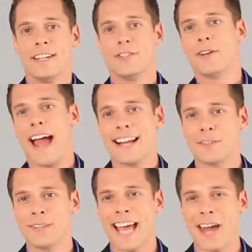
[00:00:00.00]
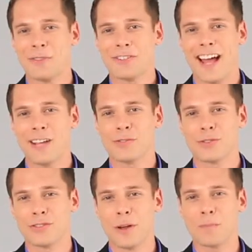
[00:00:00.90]
Do you actively advertise for
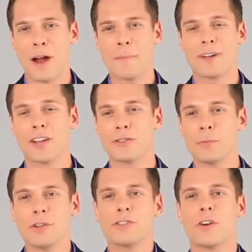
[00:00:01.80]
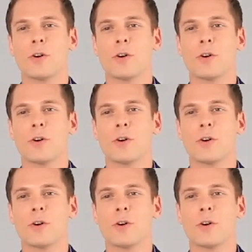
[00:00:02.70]
subprime customers,